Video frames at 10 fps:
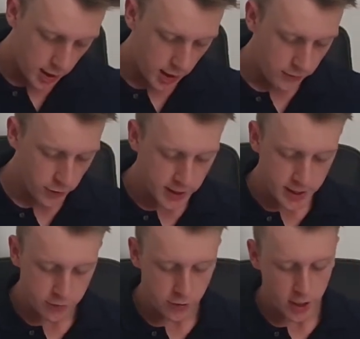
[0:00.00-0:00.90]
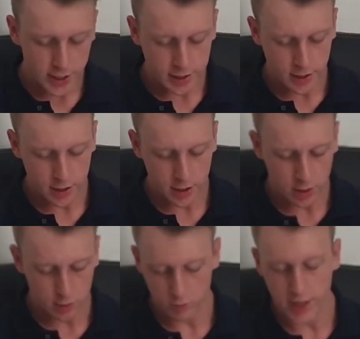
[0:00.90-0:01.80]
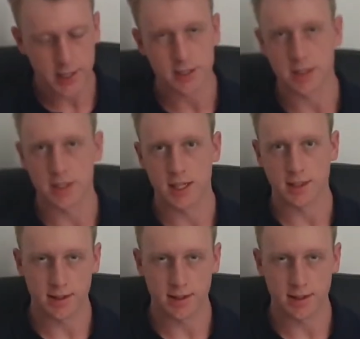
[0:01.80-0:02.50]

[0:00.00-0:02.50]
If I need to find radius and center,